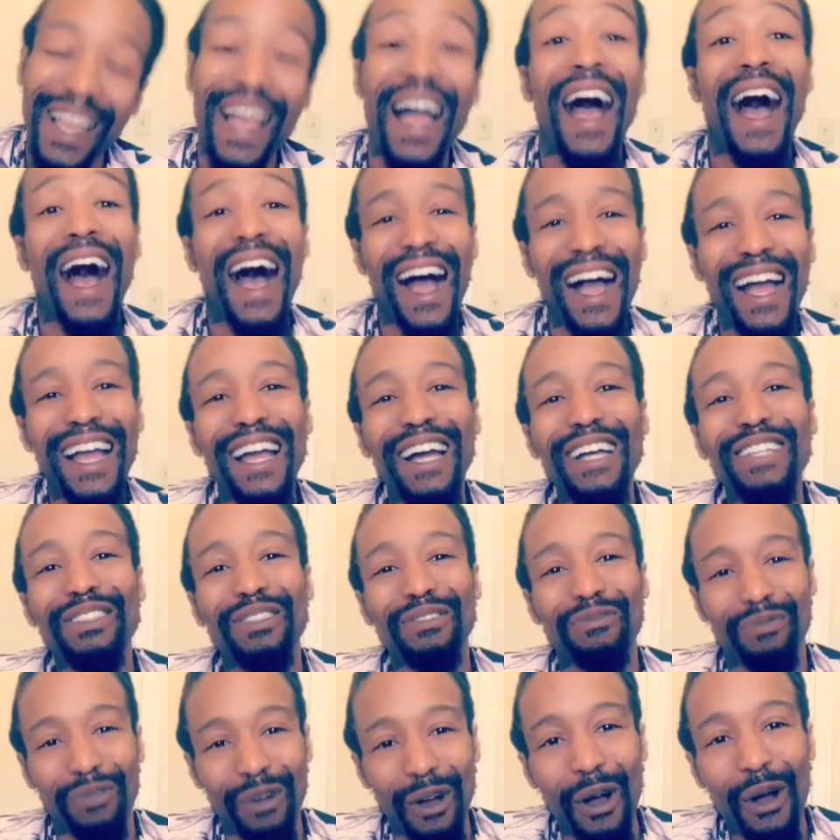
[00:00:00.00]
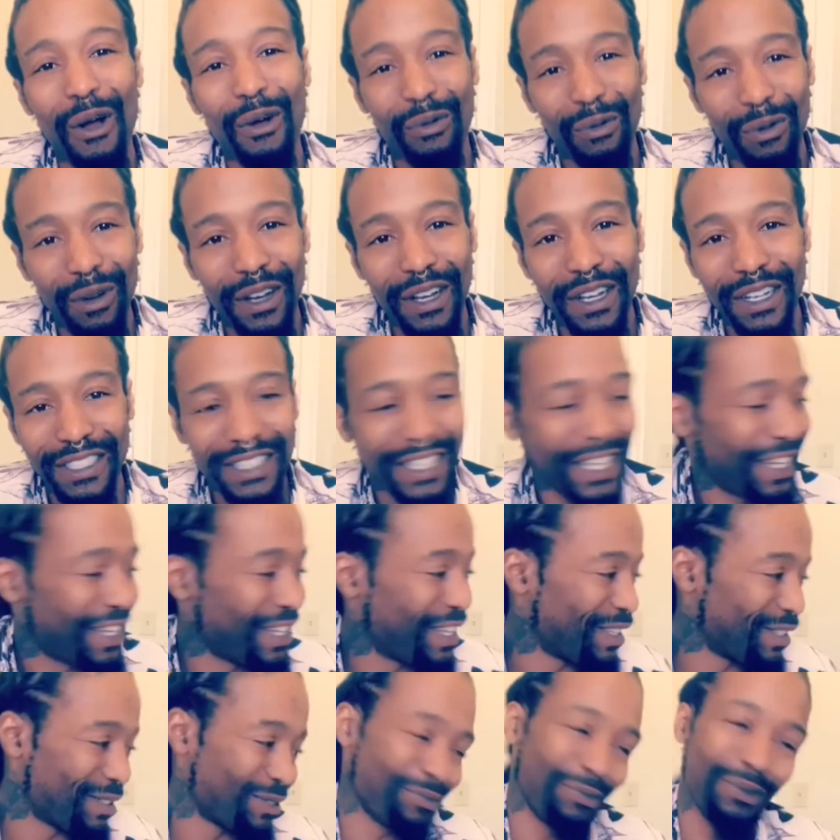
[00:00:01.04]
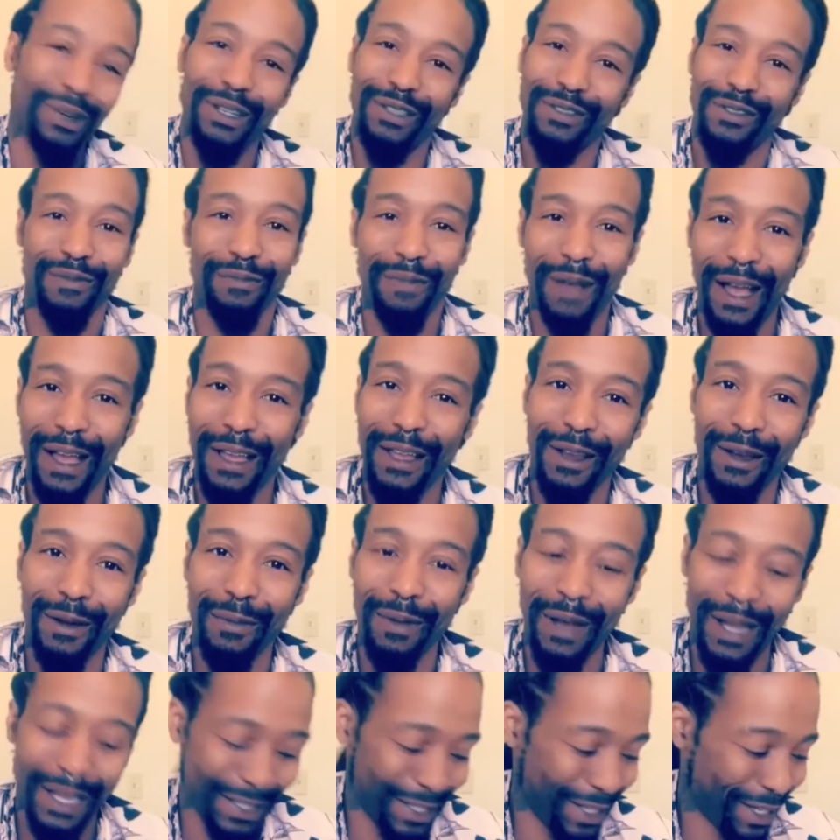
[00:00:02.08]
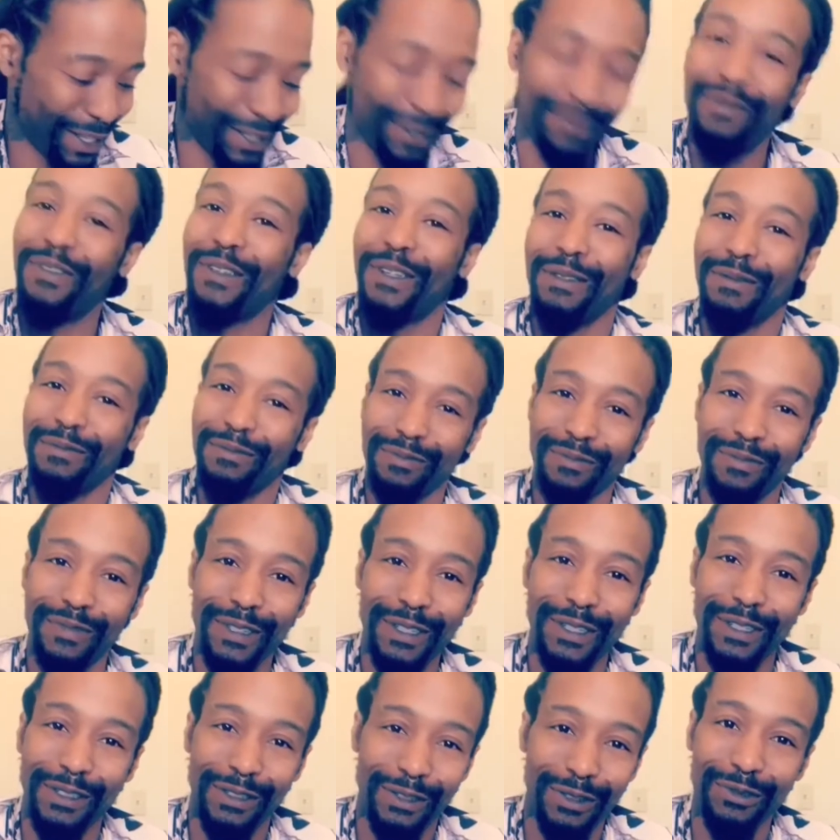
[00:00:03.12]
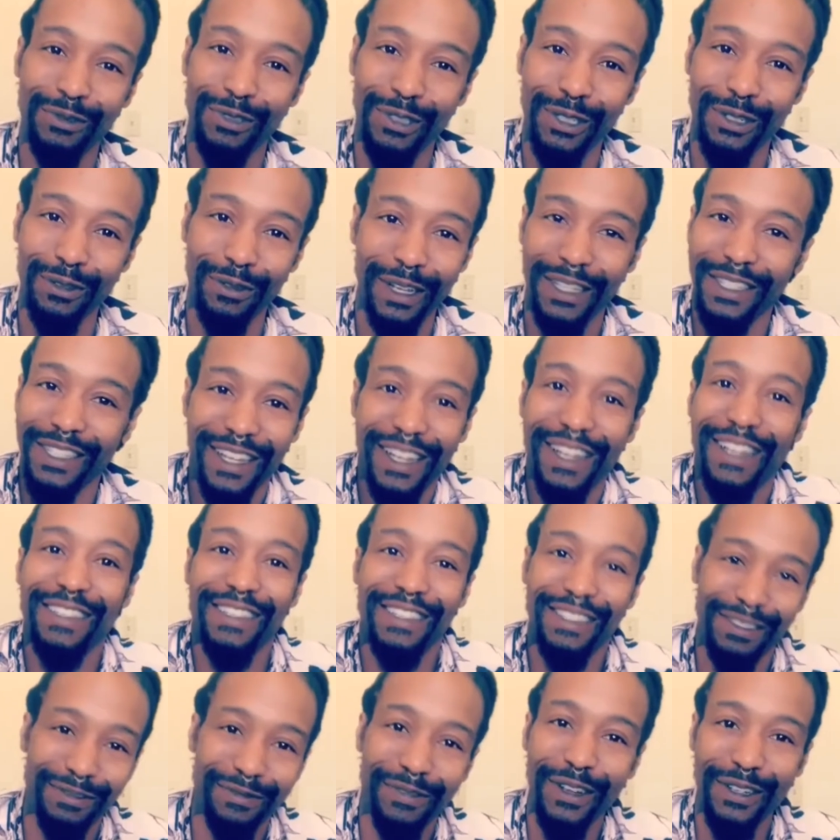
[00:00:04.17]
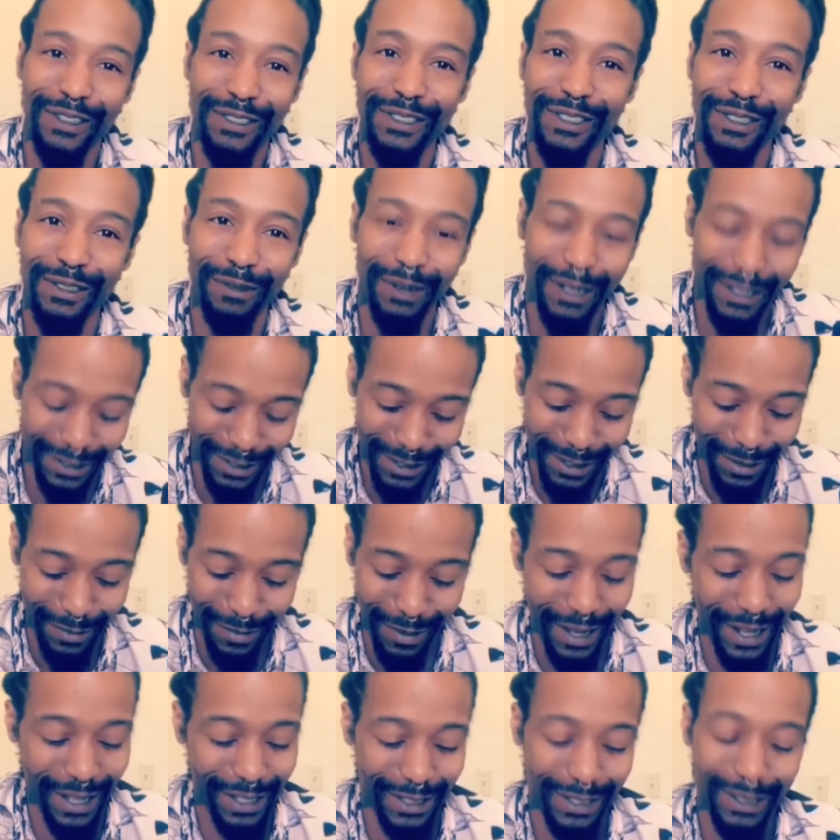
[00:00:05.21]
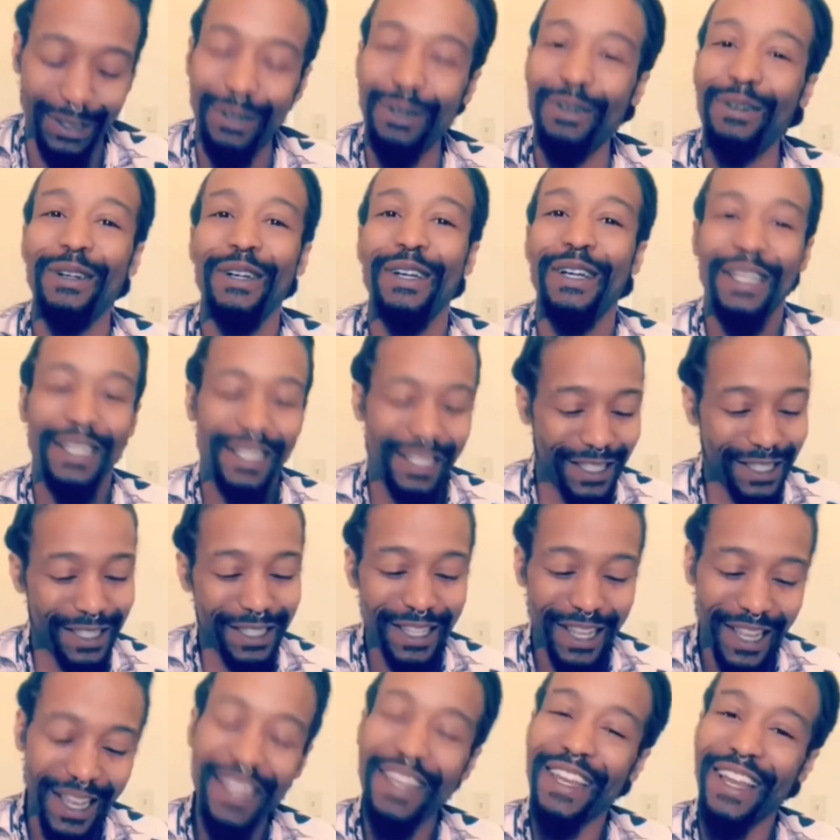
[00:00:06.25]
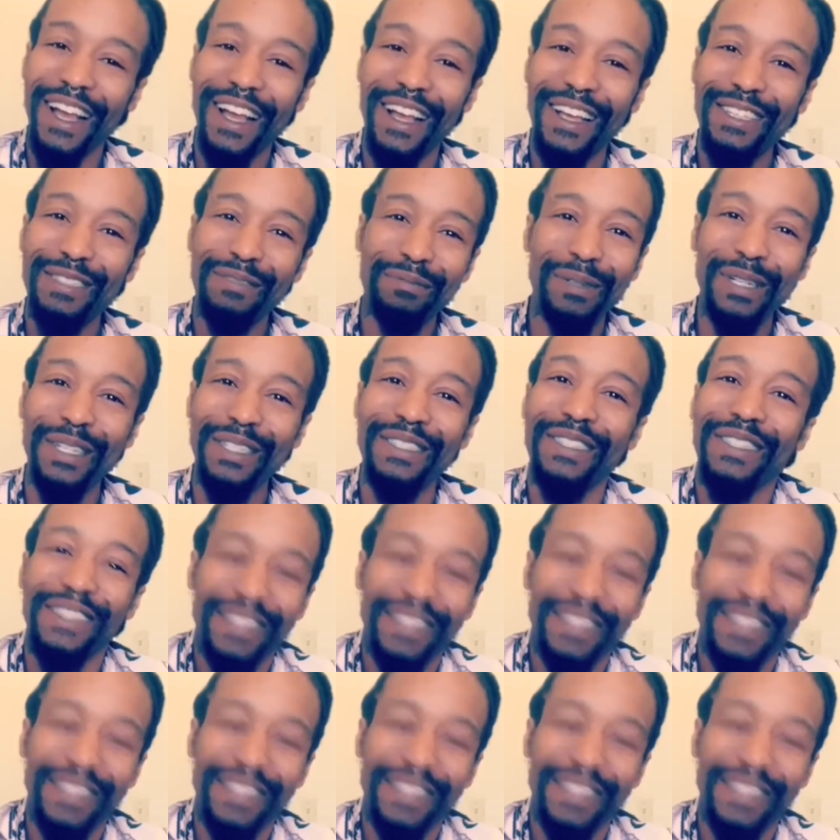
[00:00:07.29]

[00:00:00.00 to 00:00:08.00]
I got the wrong ones. I didn't get the ones for my AirPods. I got them for the new generation. I got the first generation AirPods. So they nice, but they